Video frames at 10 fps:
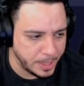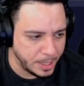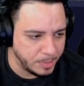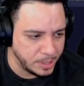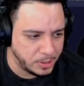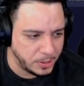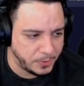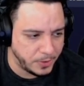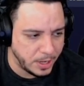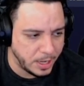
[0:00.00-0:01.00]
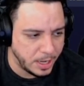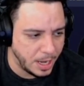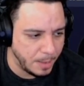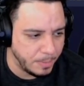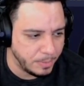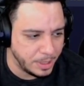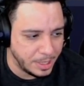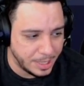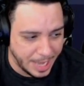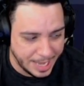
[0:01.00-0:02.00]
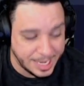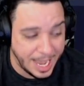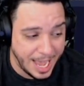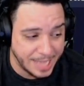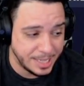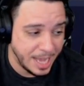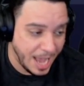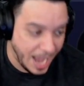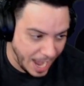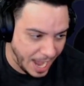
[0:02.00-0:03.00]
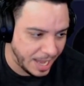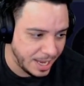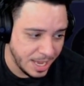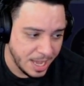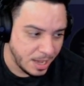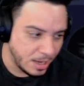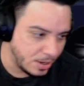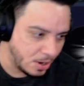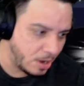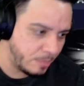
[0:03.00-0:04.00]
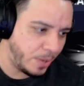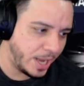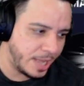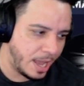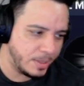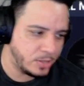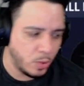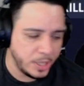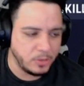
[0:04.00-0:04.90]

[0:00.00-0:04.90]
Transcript: The Buster Sphere, it has high guard break damage, 22